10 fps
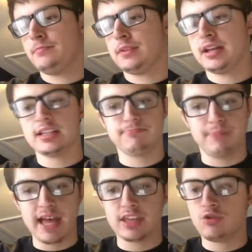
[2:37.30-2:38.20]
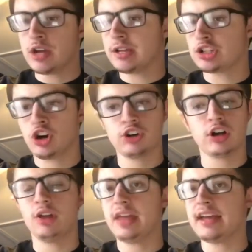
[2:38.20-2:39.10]
against Becky, who can turn
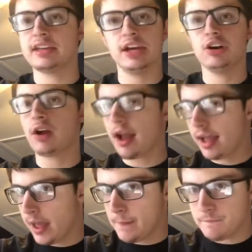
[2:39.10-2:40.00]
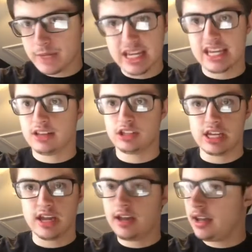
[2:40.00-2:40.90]
on that gear
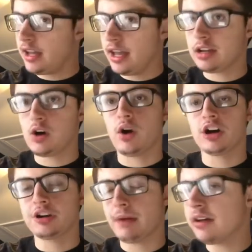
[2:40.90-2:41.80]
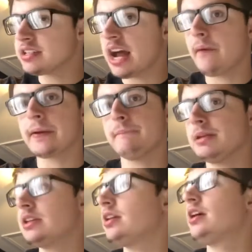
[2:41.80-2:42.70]
immediately and go 100 miles an hour and
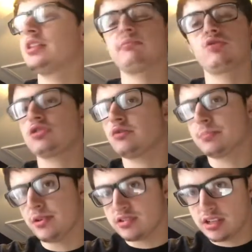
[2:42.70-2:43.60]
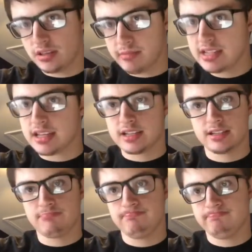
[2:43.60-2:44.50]
be the most over person in the
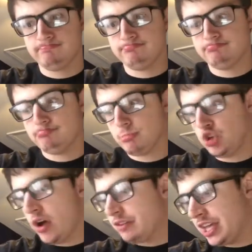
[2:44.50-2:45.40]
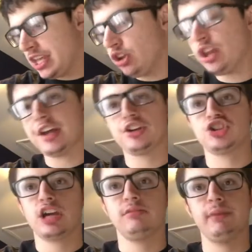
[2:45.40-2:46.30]
business. You have a heel like a
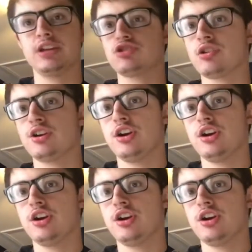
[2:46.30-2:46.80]
Shayna Baszler,